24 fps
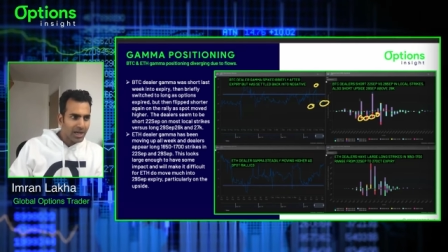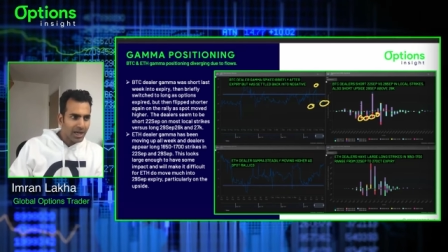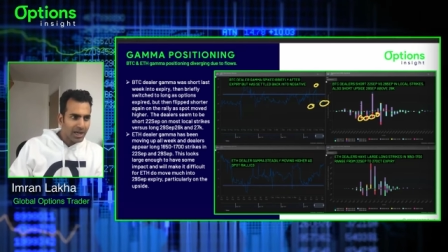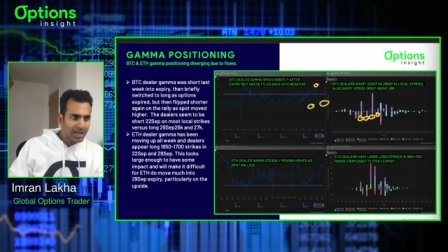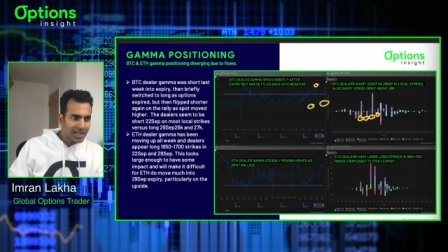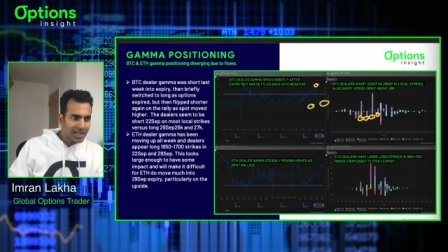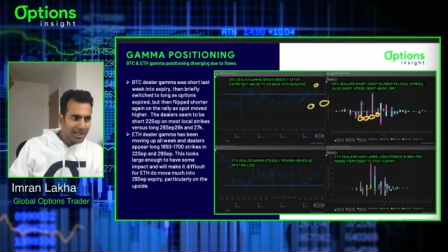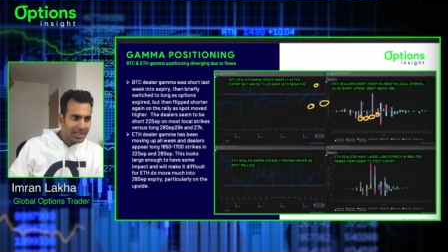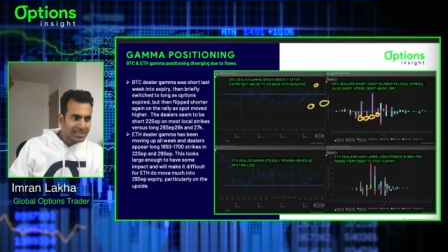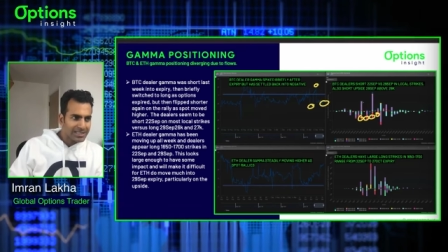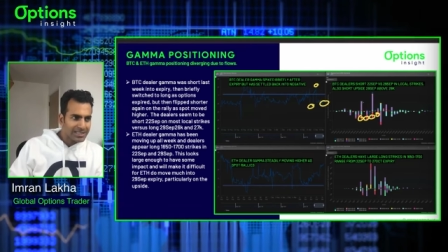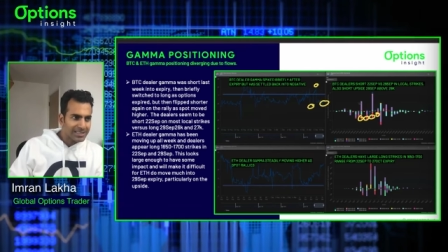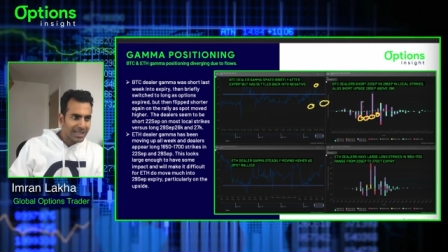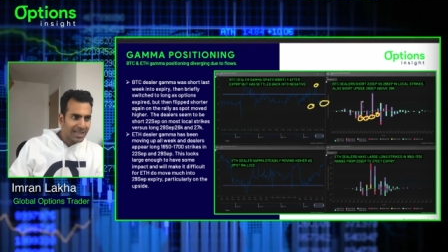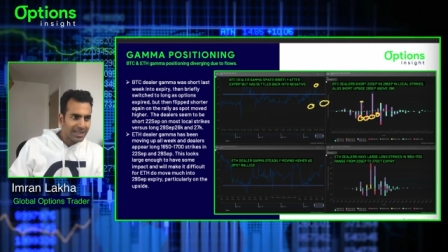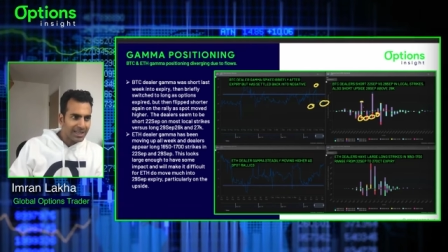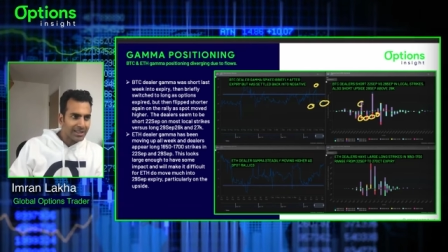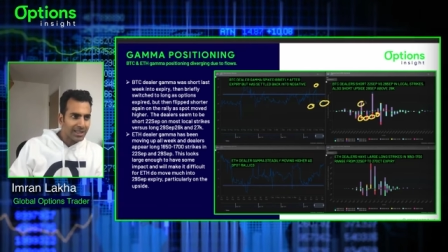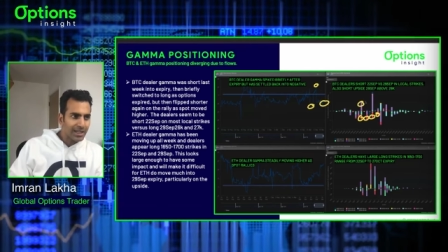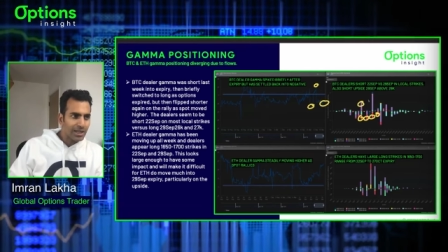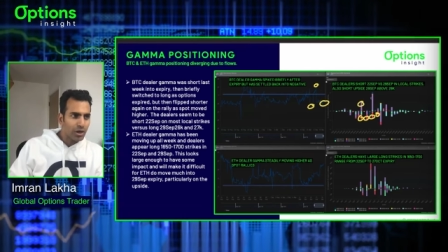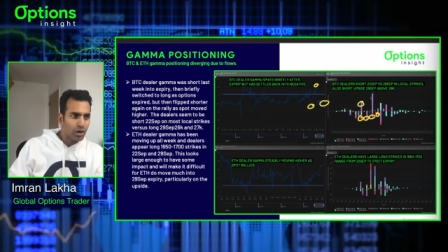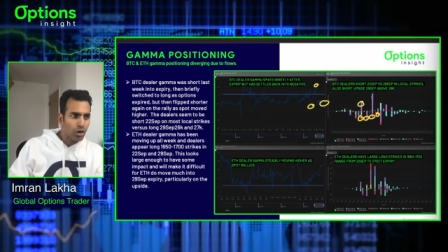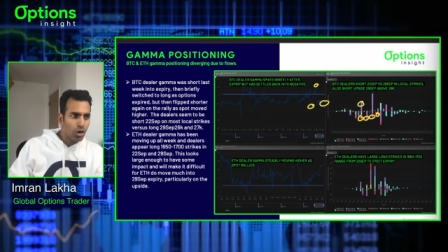And against that,
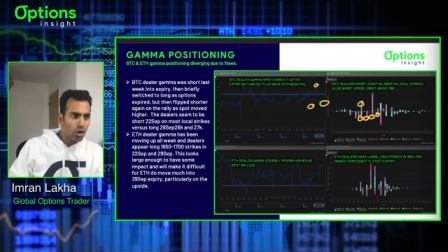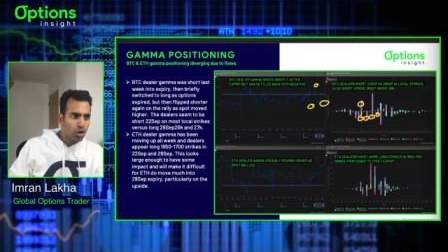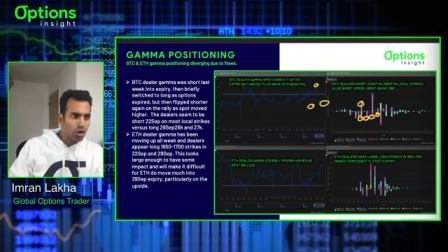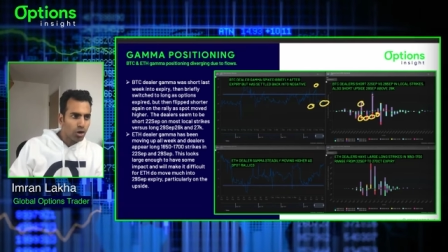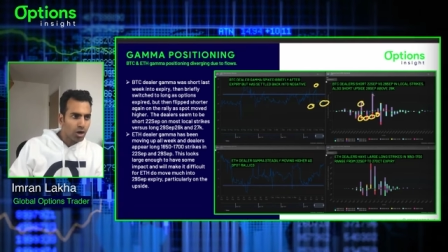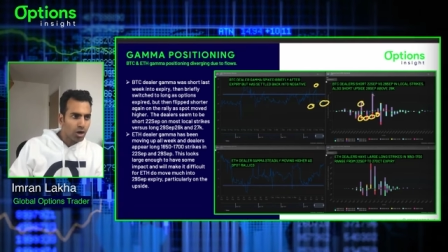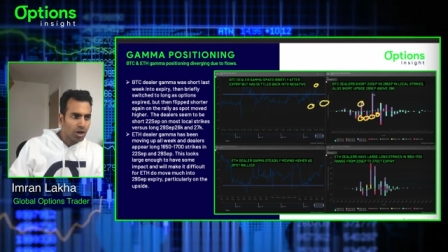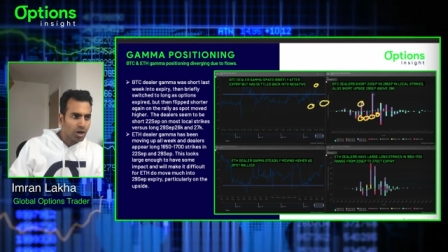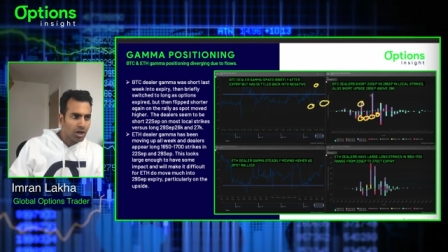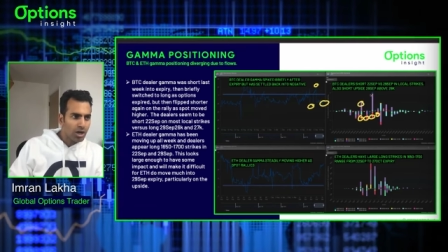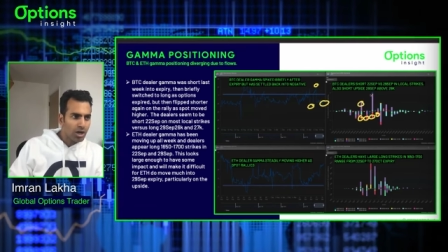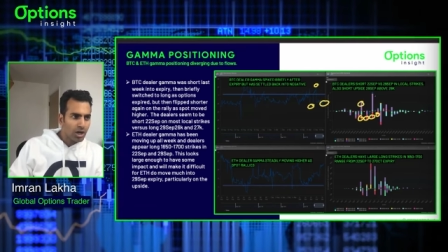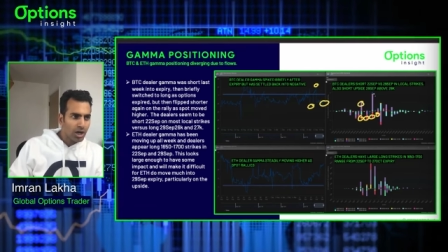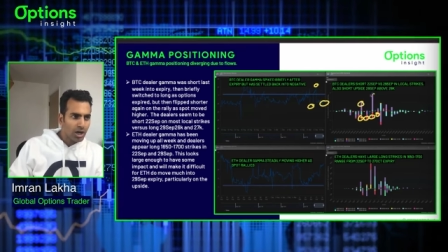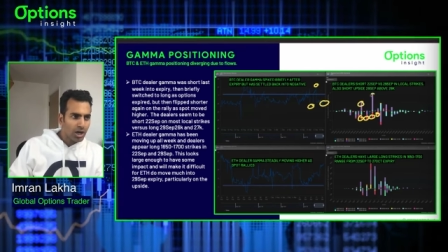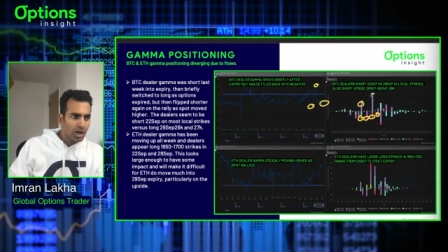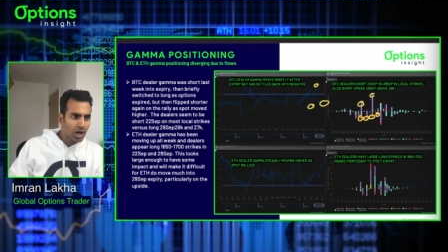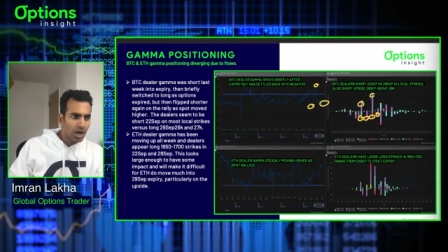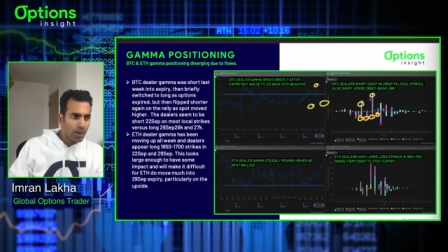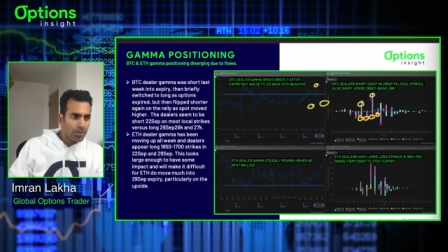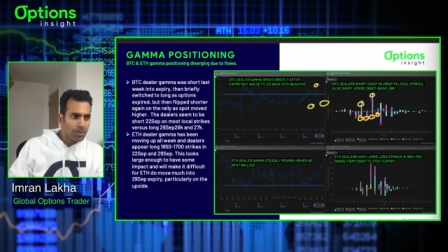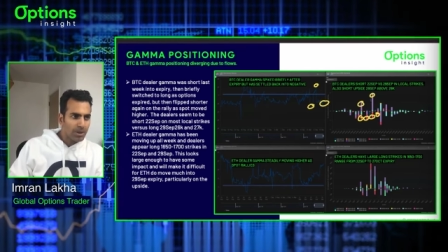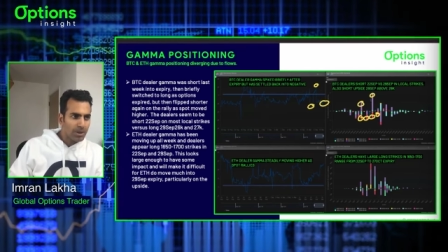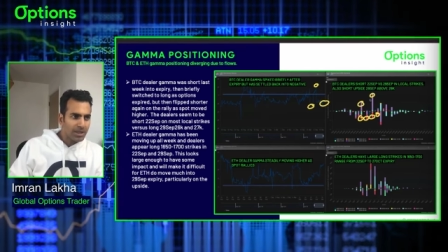they're long a
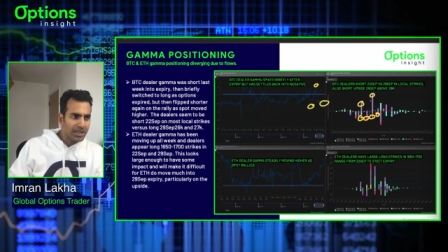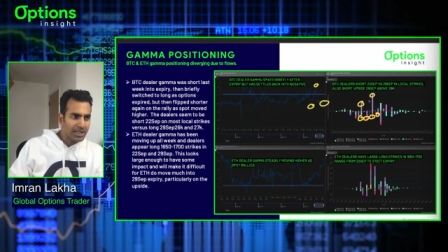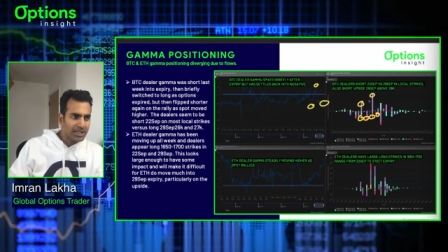couple of